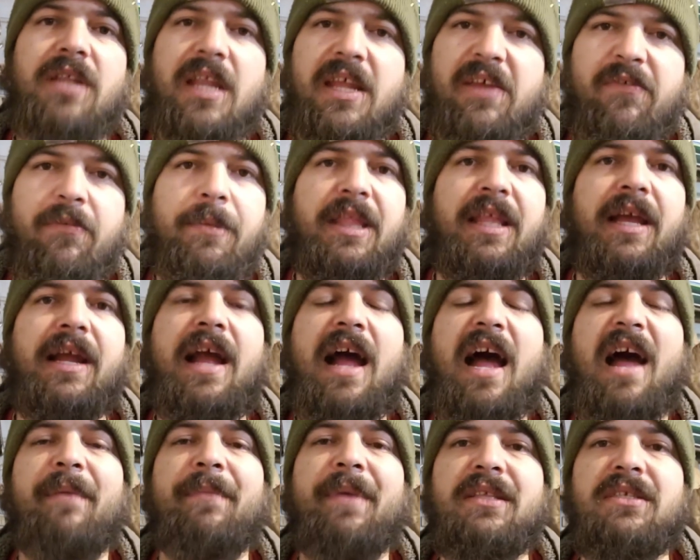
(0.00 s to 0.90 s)
leave them in the
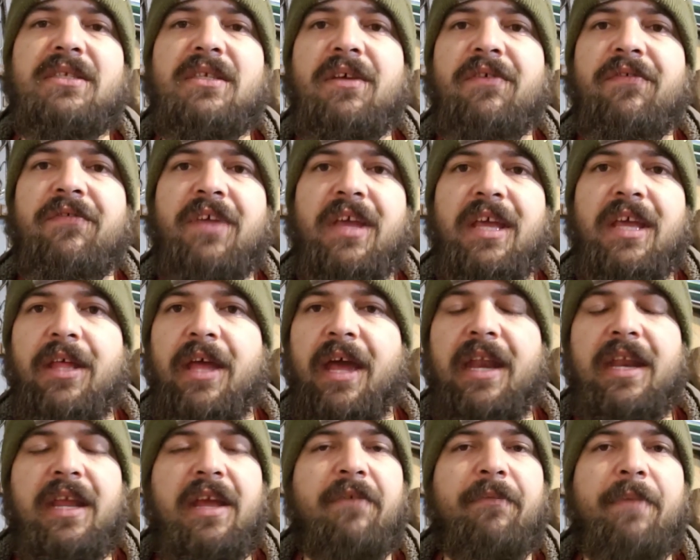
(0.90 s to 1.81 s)
comments of
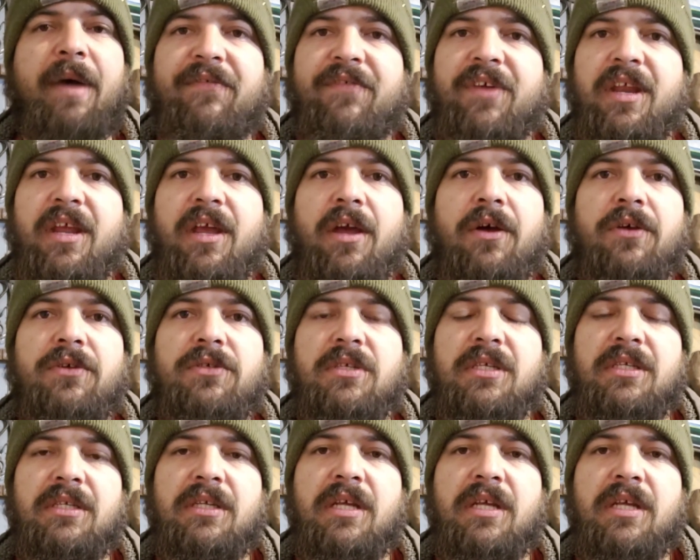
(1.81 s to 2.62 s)
any of my videos,